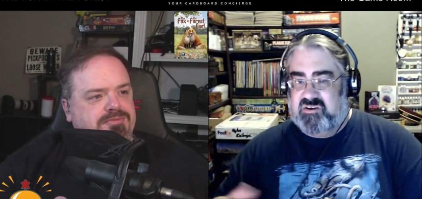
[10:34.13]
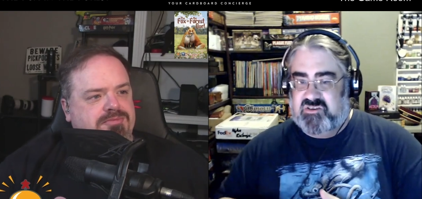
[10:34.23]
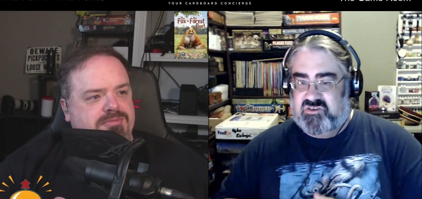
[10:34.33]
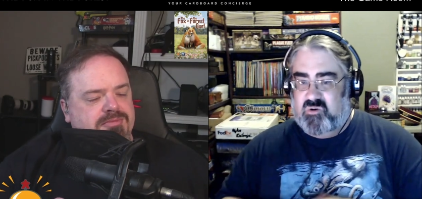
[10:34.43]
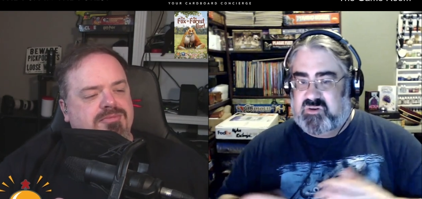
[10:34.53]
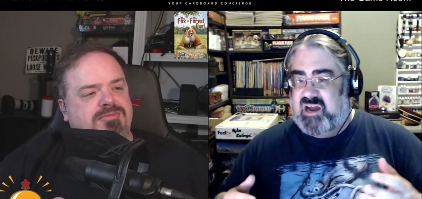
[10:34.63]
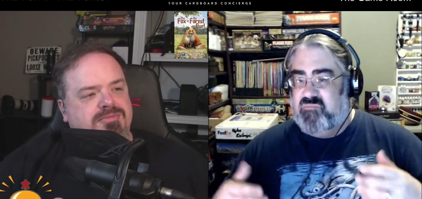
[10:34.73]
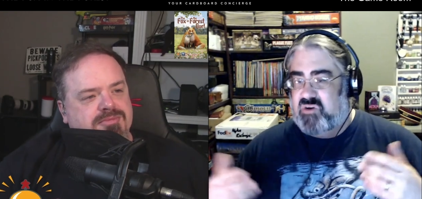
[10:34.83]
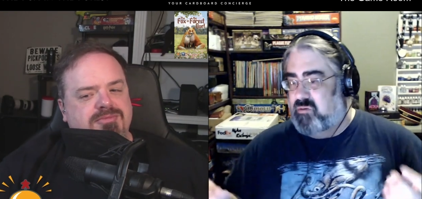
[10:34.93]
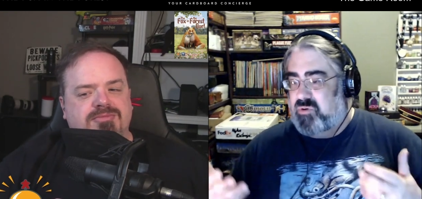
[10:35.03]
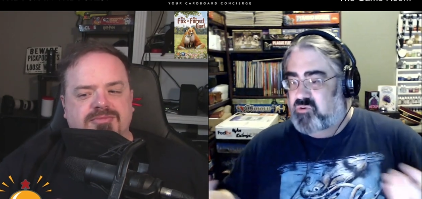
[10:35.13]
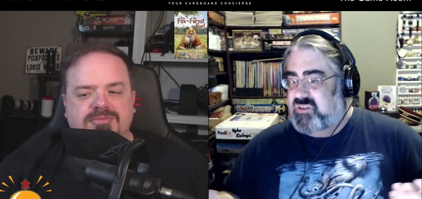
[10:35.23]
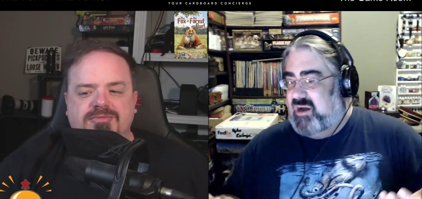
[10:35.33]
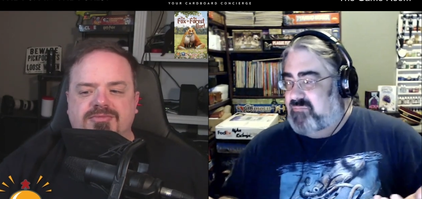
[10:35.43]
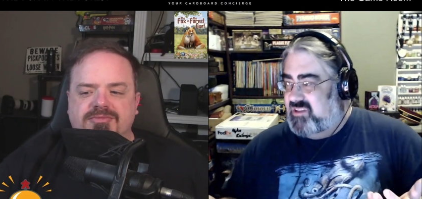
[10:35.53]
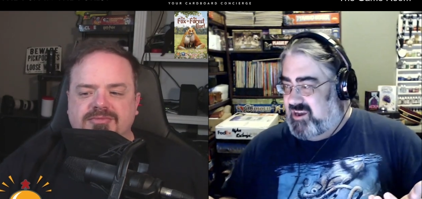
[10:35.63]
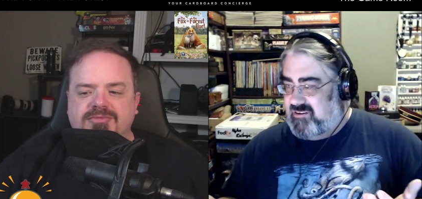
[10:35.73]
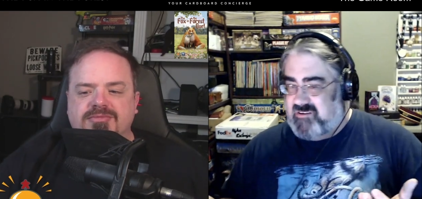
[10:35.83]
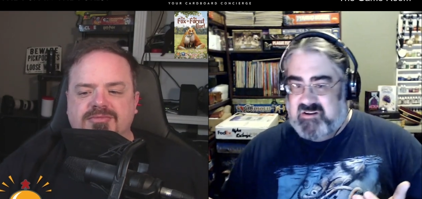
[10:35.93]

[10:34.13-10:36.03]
Speaker 1: because there's no time where you're both not playing.